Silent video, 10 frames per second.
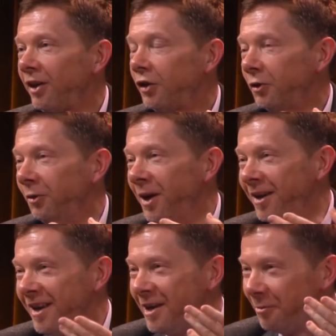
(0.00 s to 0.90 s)
So
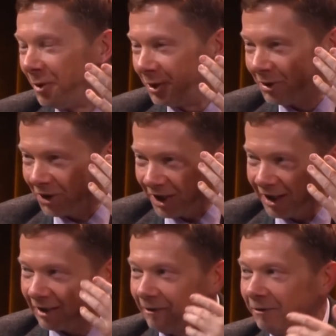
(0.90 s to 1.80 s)
what you
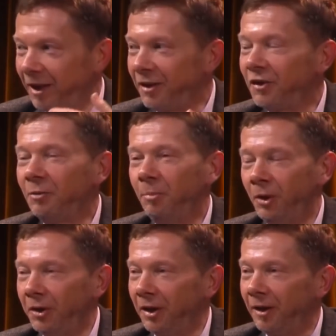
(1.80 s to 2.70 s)
think affects the
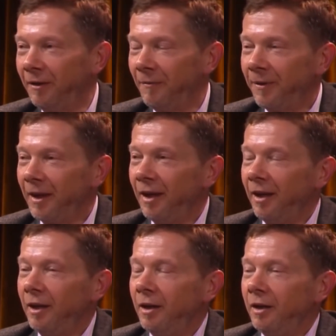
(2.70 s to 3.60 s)
body.
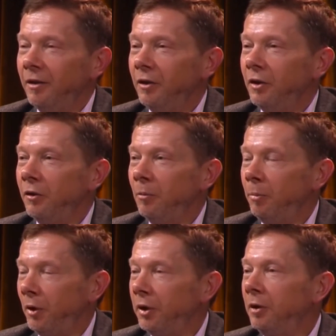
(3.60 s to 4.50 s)
The
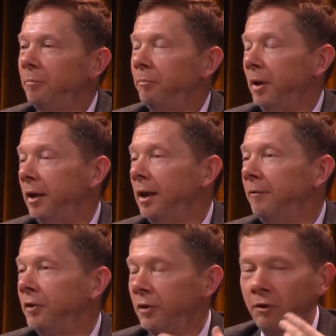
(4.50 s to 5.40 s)
body
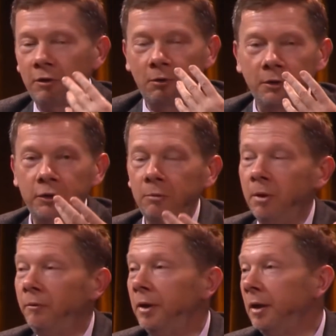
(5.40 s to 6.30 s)
believes your thoughts to be
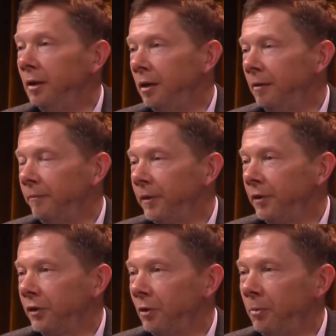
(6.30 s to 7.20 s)
real.
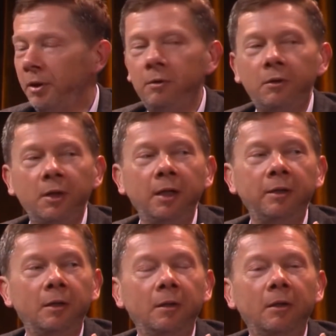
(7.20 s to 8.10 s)
So when you think
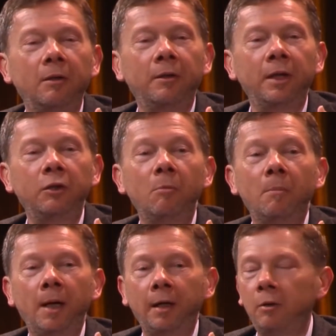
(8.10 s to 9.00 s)
that you
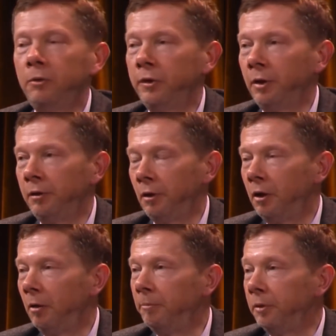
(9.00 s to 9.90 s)
might lose your
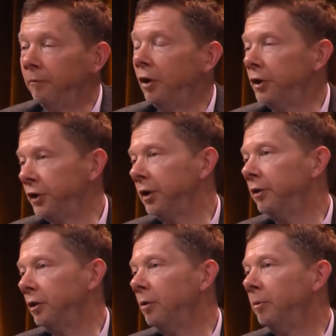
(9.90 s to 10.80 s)
job, you've lost your
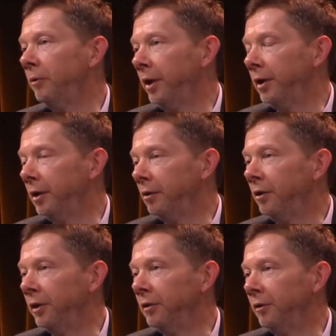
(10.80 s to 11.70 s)
job already,
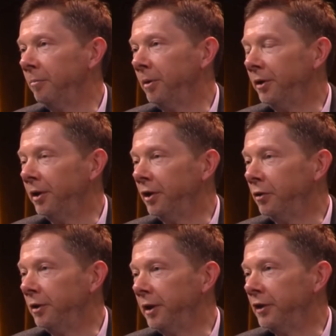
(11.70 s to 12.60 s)
according to the body, and
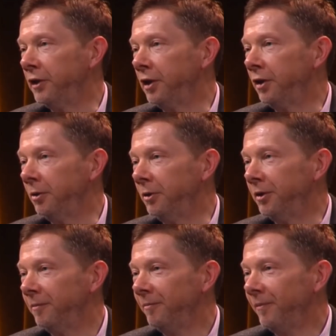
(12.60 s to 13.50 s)
you're destitute.
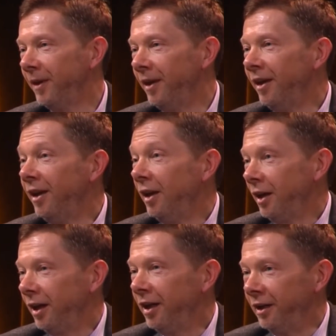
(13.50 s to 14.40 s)

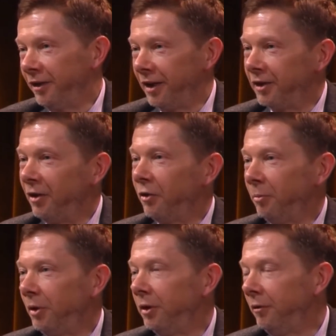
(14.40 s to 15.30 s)
And that's how the
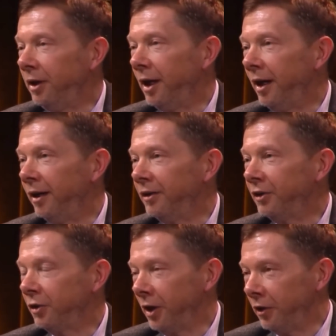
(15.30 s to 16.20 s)
body
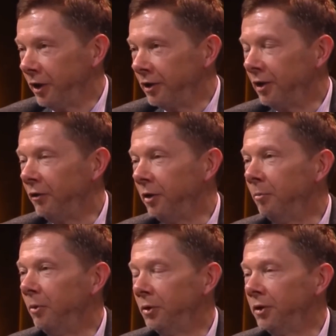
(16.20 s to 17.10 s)
reacts, and that's how the
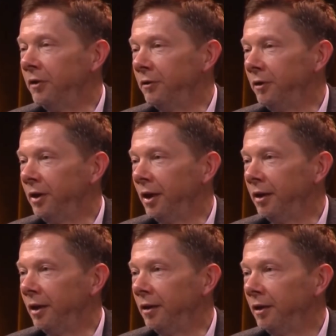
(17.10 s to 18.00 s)
emotion is
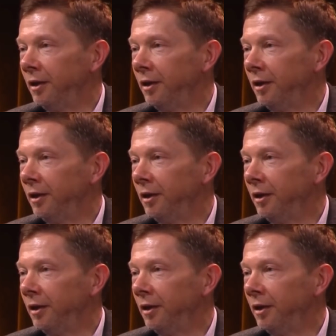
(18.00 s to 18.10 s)
created.